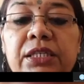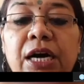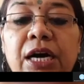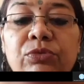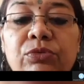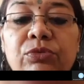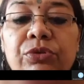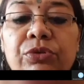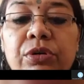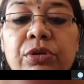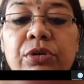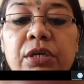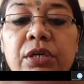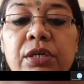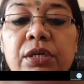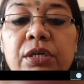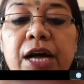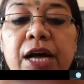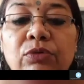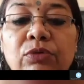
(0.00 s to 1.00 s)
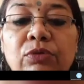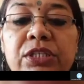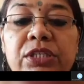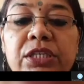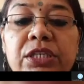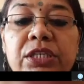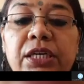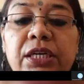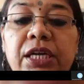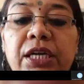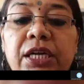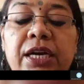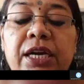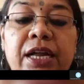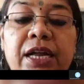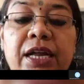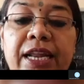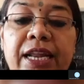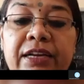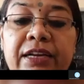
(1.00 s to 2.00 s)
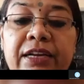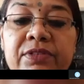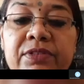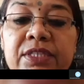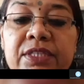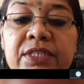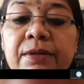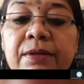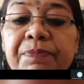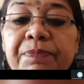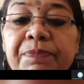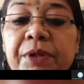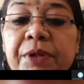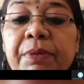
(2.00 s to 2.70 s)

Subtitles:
a downturn in our lives,